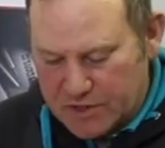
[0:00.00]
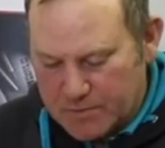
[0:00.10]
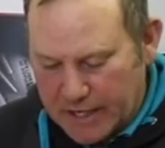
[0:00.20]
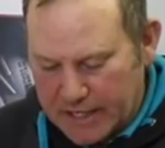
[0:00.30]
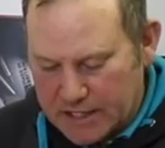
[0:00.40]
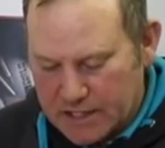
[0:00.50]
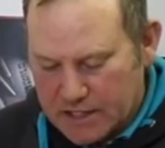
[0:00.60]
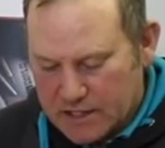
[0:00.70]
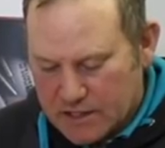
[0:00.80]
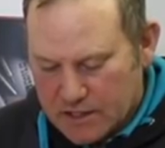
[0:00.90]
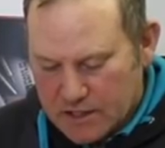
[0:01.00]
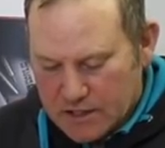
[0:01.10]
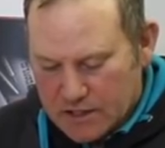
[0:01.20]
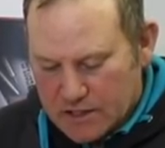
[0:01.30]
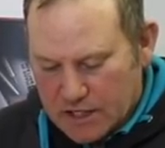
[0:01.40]
of the spade.
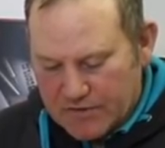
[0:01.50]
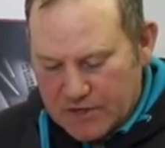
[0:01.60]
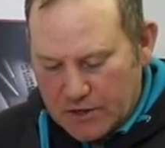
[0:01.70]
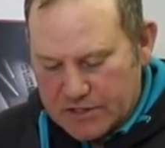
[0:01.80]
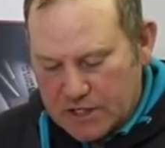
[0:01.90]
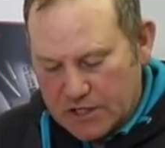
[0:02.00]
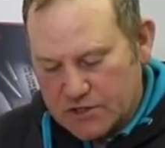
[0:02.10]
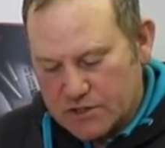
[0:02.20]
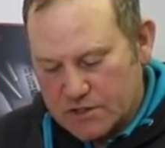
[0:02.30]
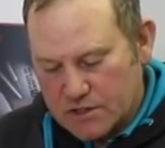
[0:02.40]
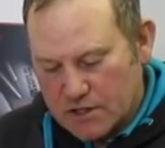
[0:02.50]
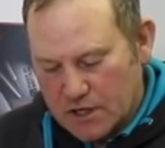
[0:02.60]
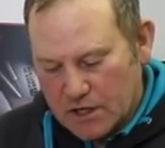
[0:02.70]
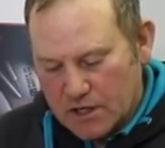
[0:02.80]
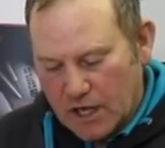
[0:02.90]
Now if you notice, I just
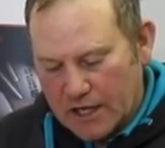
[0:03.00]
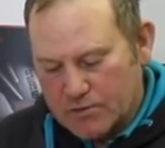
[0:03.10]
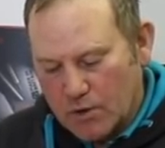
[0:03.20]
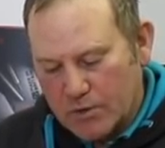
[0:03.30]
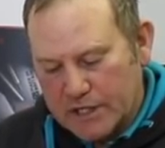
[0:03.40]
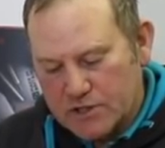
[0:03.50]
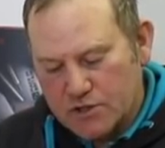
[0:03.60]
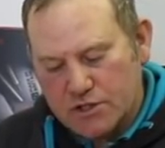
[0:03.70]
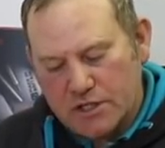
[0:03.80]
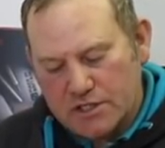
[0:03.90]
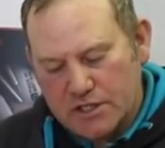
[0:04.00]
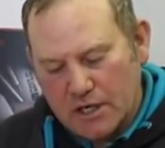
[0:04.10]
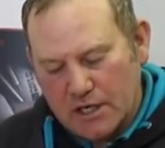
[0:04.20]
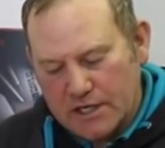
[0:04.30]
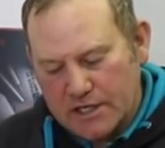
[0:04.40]
like to hold it just at a
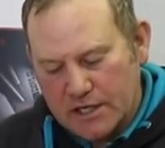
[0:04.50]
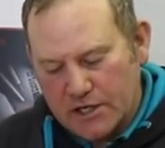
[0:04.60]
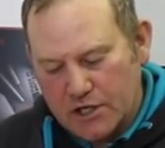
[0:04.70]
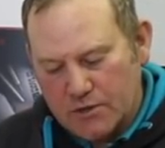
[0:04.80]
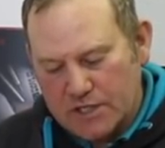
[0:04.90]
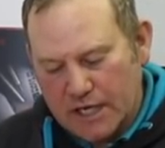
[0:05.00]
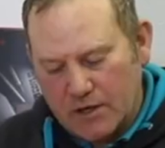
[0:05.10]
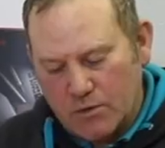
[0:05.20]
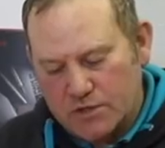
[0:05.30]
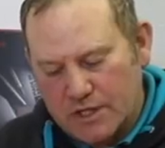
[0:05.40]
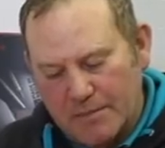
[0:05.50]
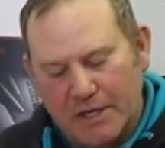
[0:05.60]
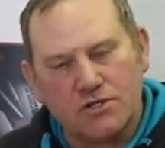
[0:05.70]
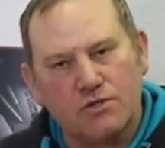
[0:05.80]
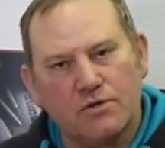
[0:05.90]
slightly acute angle, so that
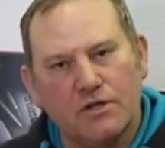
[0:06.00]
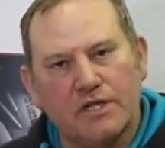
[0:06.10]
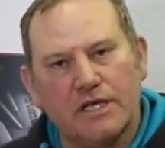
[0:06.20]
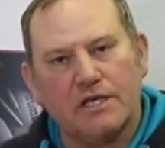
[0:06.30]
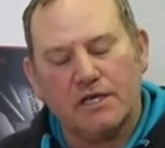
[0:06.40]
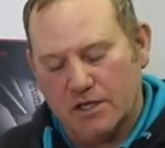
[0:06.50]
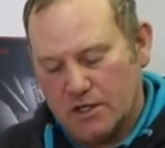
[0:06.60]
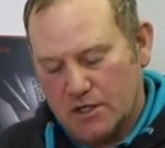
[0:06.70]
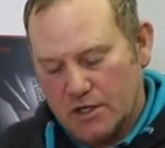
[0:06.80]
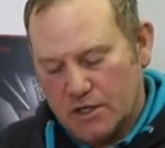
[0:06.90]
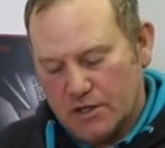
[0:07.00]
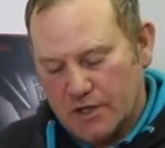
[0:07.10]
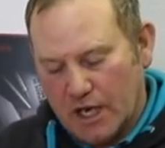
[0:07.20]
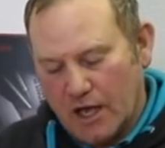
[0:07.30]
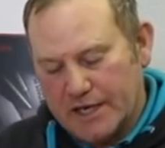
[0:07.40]
makes sure that
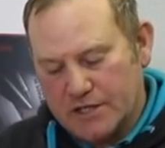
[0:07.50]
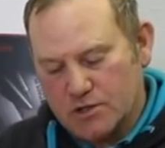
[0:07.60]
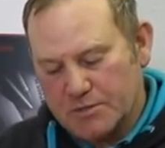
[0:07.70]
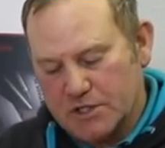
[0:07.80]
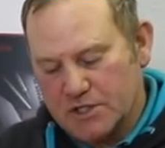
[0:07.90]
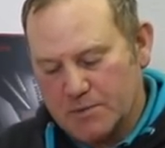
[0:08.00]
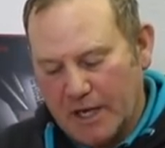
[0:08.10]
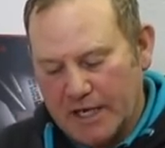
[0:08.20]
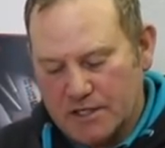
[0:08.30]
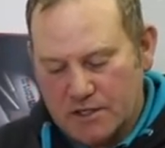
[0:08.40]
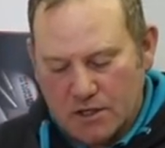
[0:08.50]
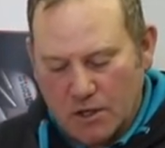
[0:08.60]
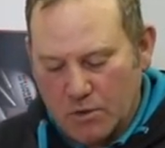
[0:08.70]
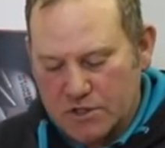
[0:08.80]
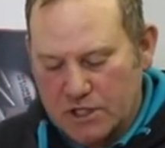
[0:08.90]
the line is up to the spade.
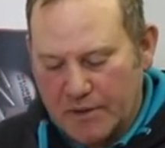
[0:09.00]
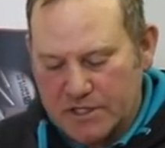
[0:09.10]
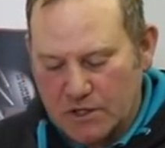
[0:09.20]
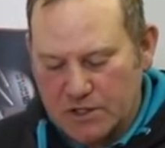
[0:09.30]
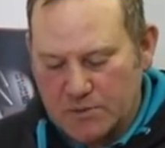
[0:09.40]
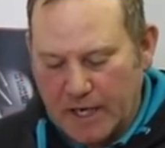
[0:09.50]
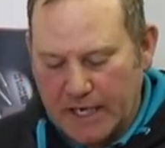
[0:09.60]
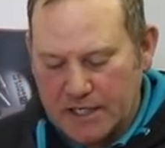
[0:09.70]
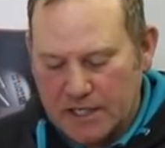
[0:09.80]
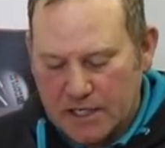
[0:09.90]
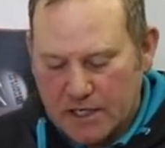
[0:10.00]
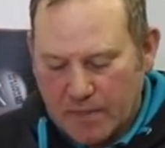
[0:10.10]
And once I know it's on the spade,